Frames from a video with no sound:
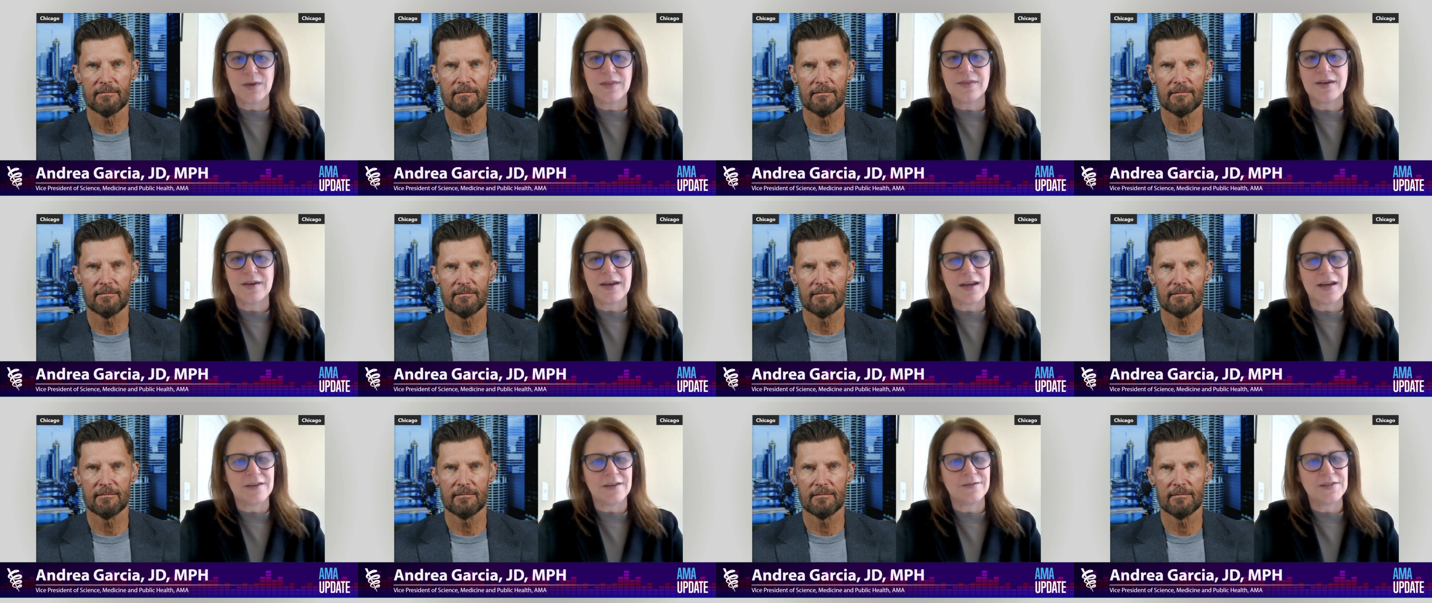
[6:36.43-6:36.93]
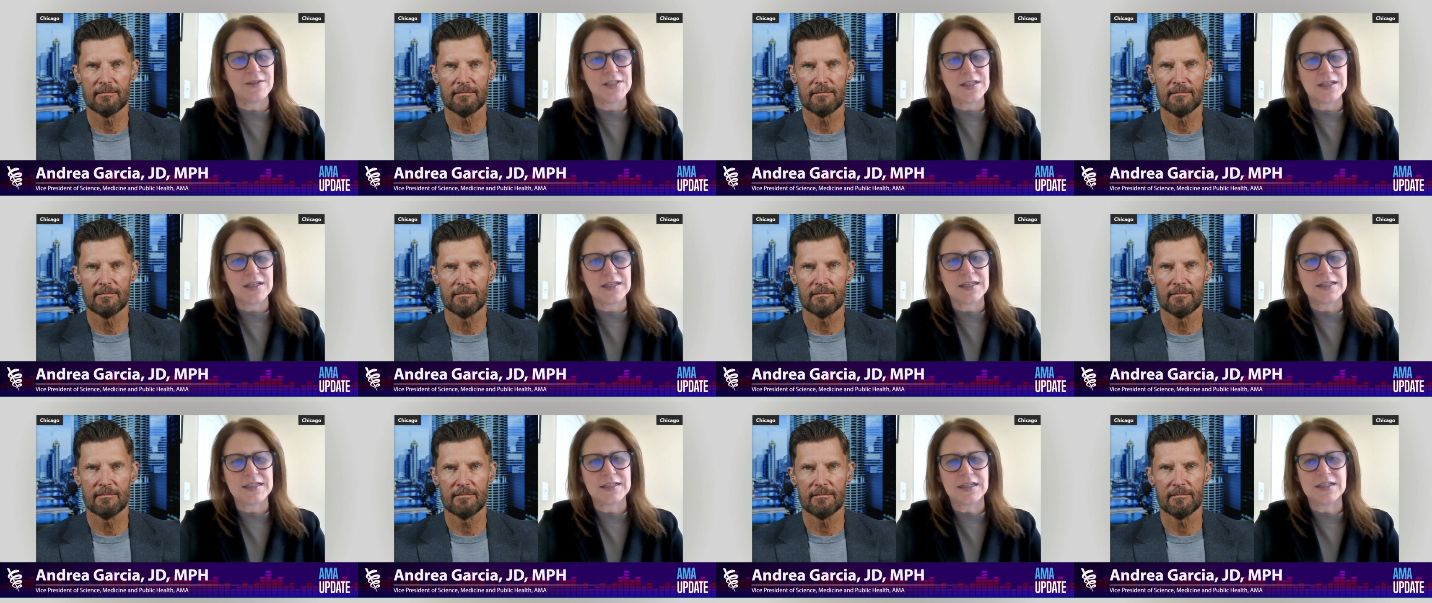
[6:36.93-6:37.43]
Speaker 1: When the
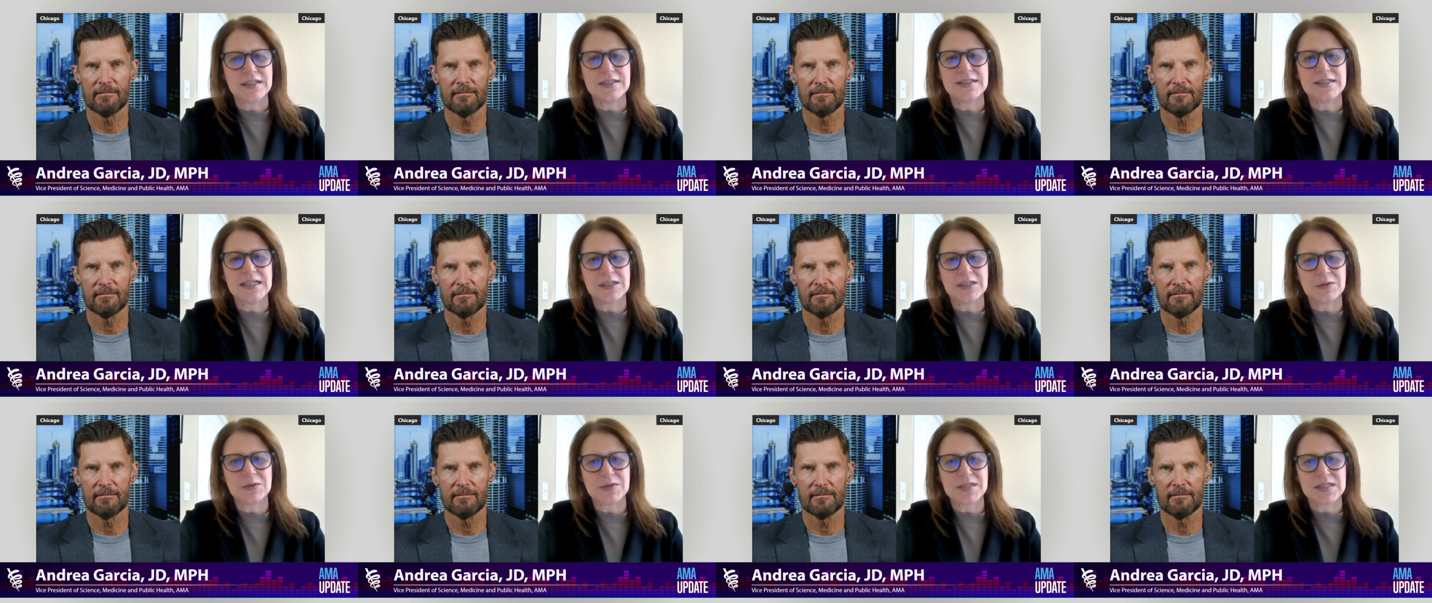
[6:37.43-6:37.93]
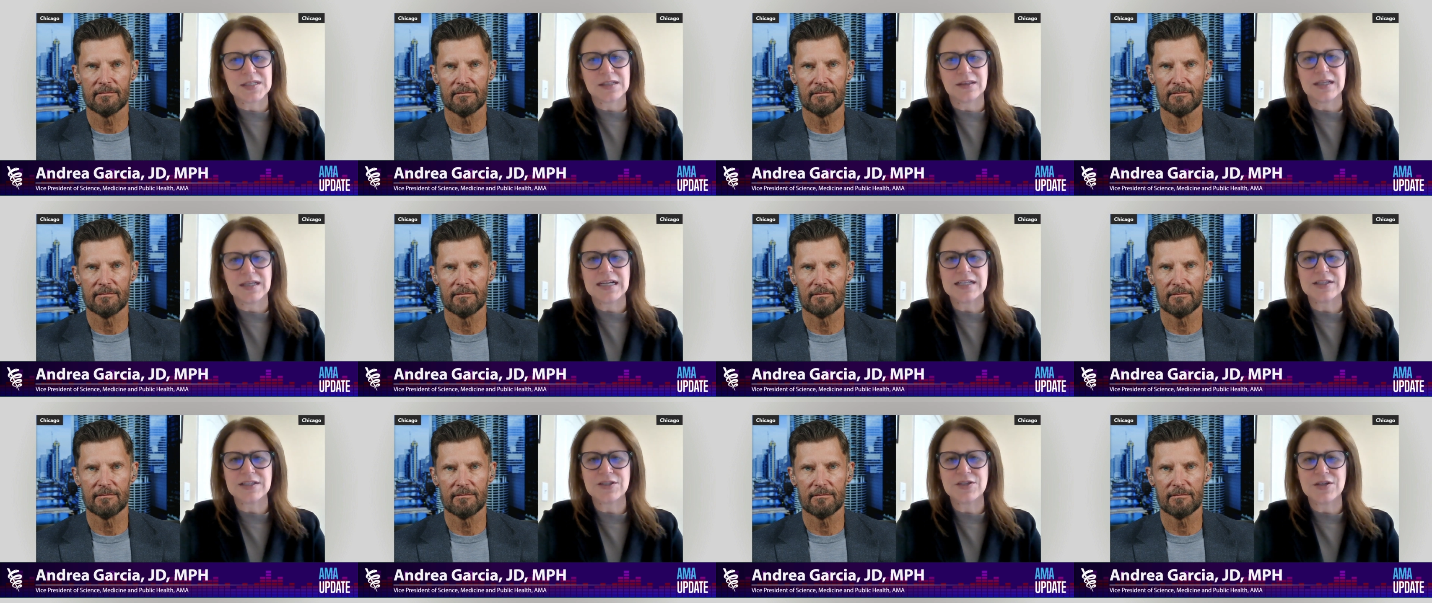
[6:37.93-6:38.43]
FDA announced
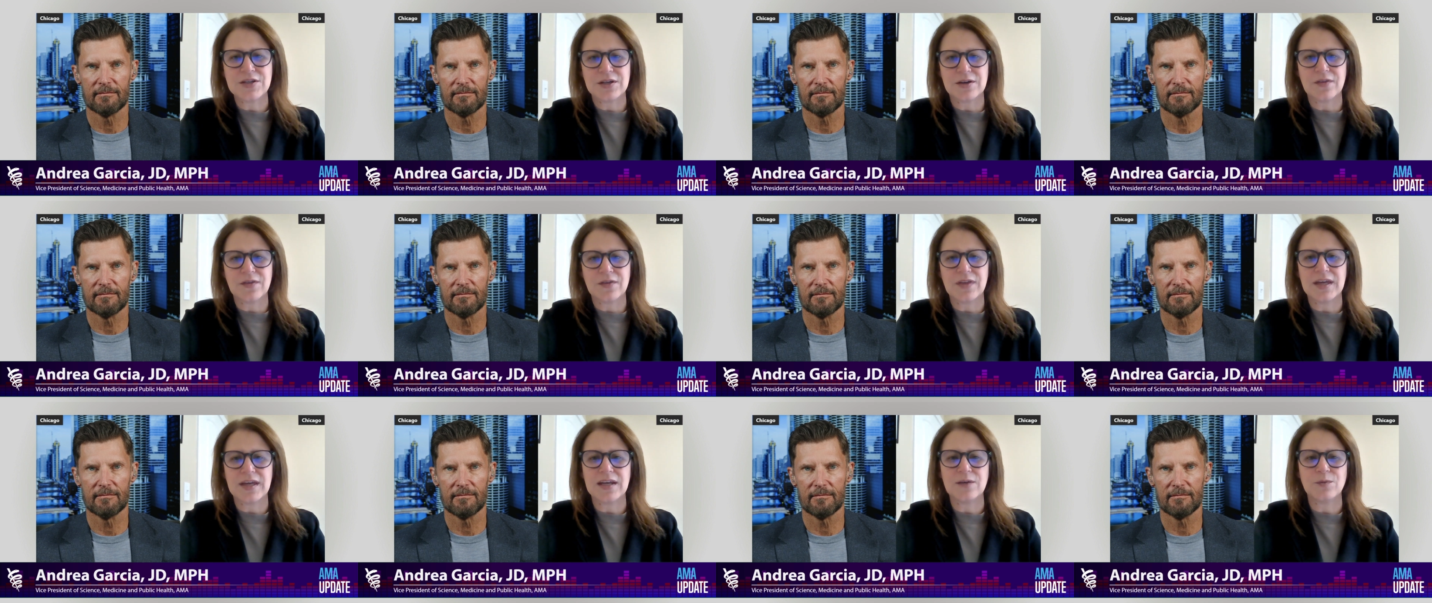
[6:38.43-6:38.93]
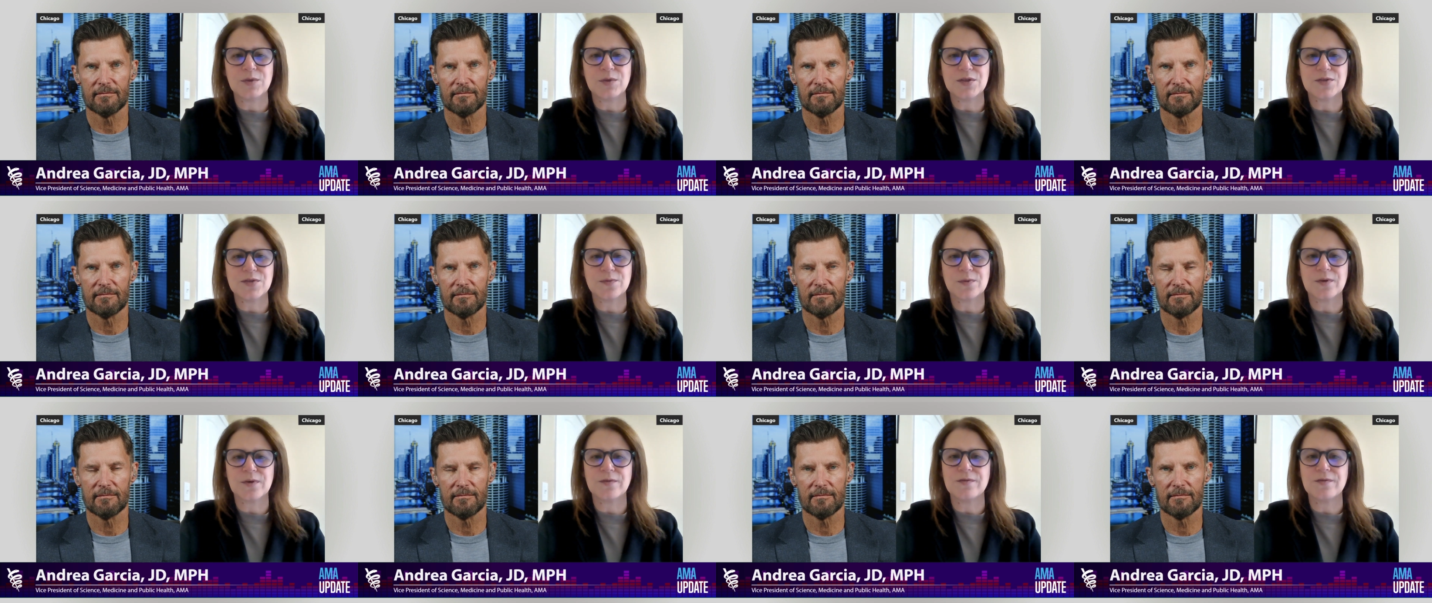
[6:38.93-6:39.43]
last year that it
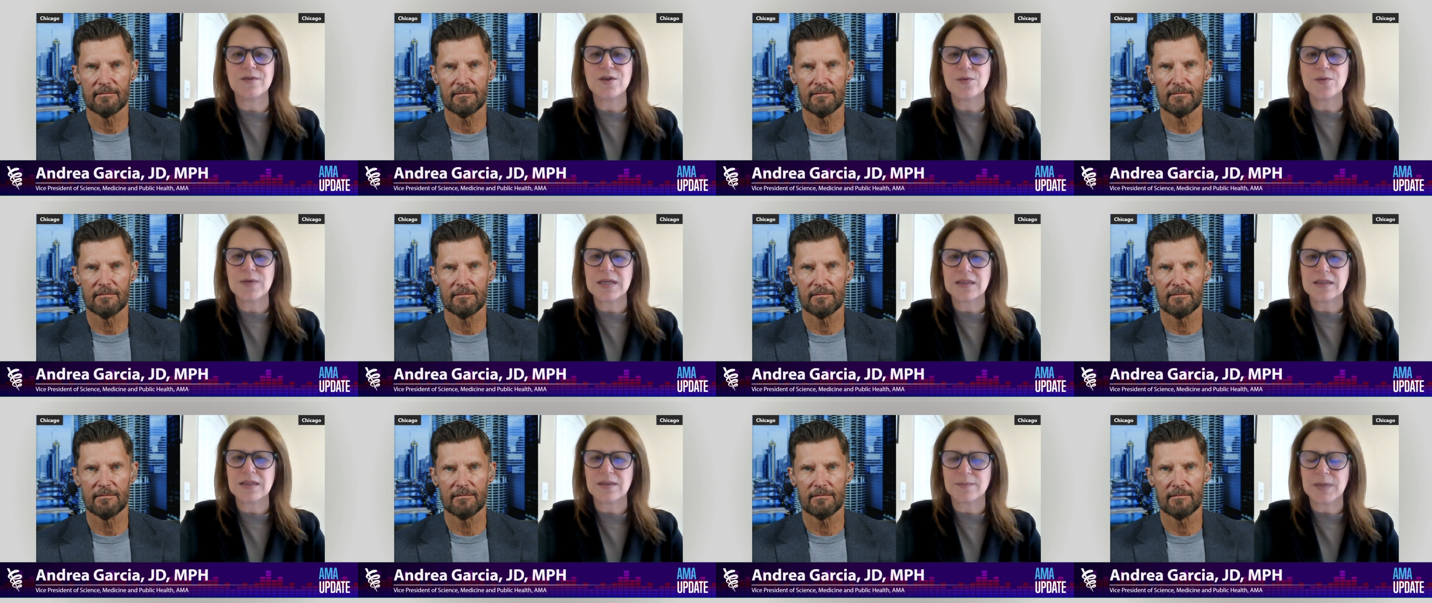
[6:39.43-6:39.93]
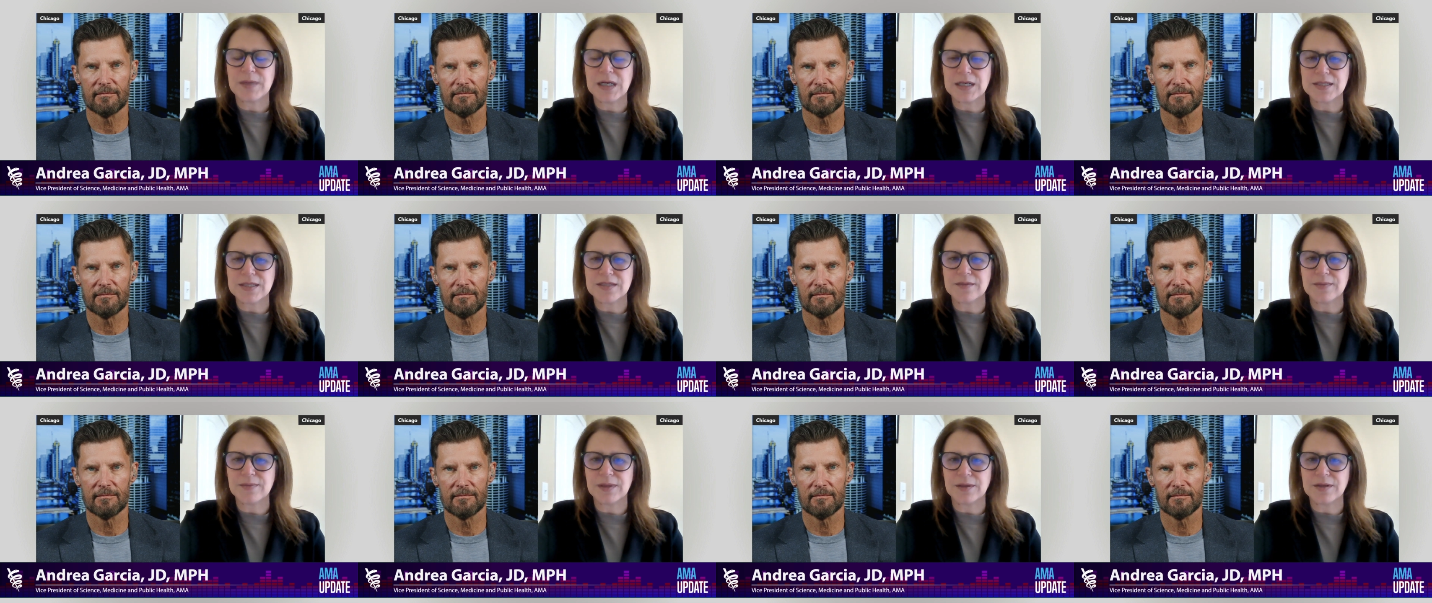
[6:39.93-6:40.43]
was reviewing the
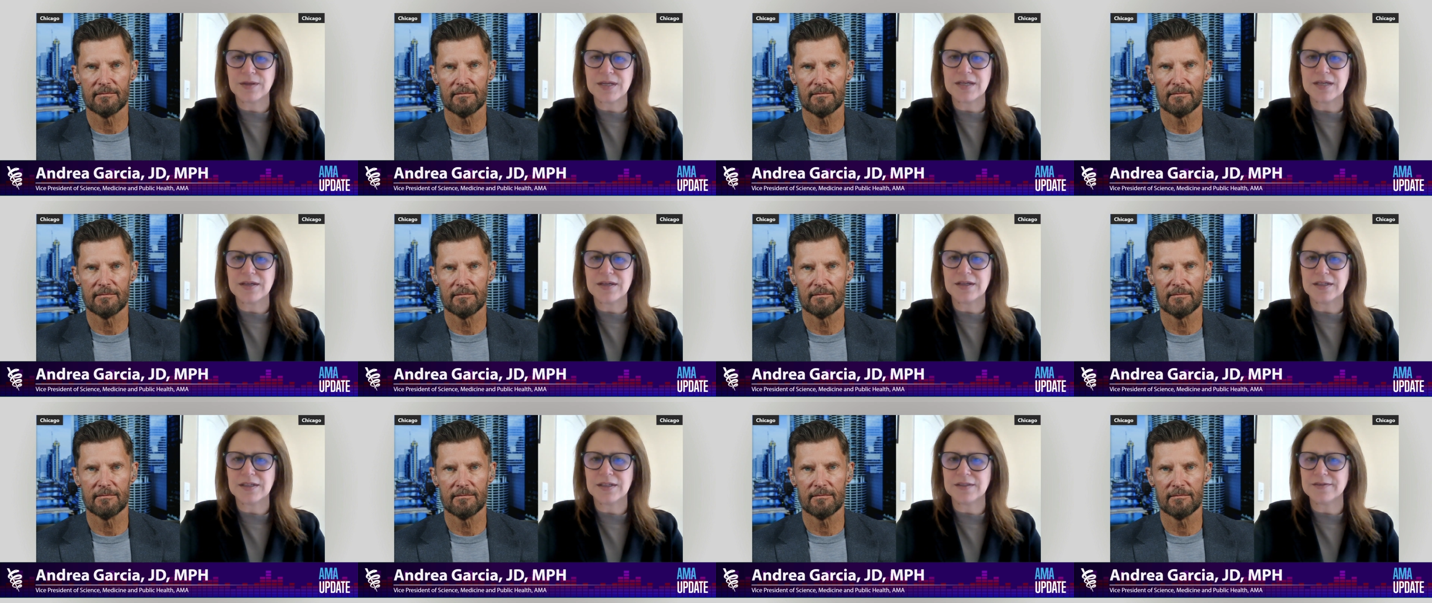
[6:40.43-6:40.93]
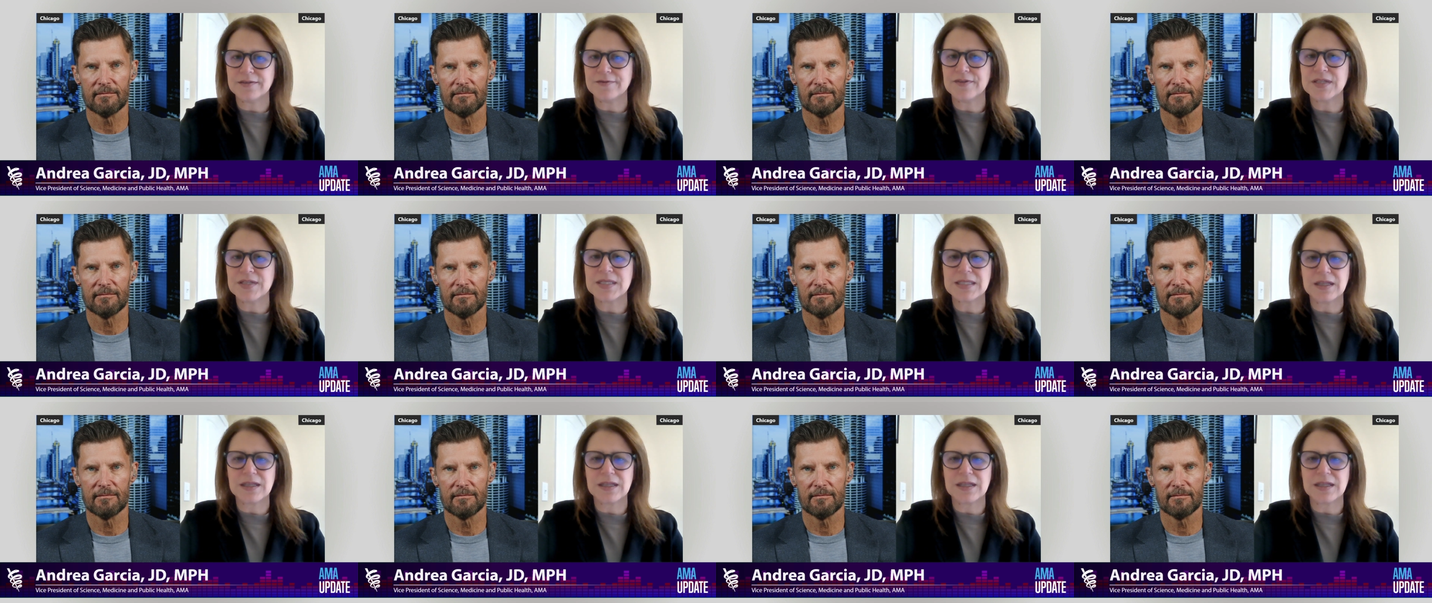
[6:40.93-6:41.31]
possibility of